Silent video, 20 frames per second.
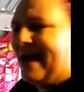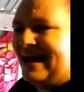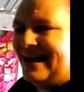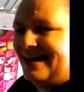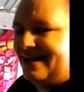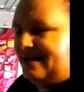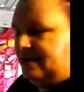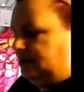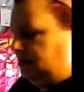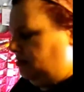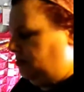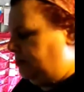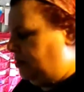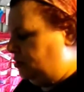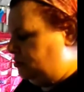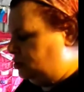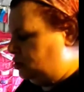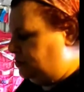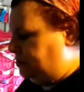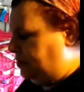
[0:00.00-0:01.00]
bag
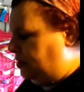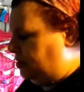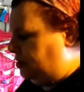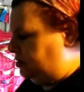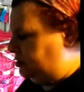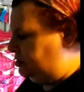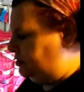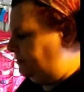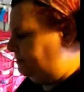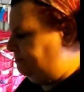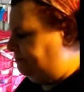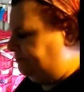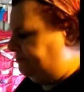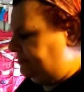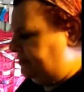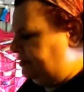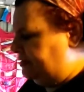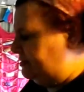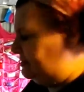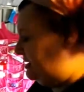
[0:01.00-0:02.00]
punch board.
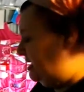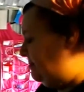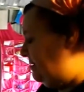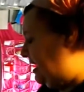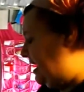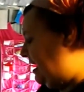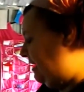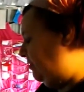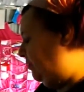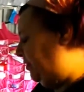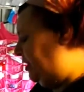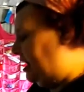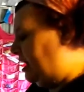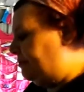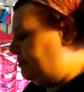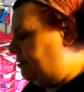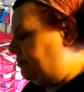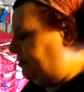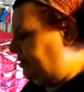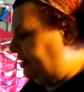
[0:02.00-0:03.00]
Same again, We Are
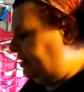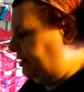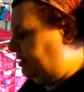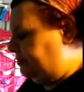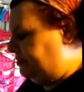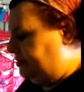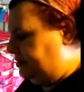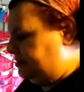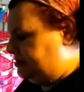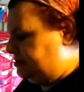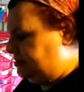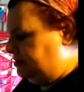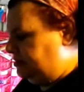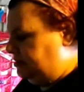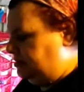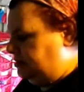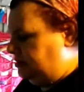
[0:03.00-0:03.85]
Memory Keepers.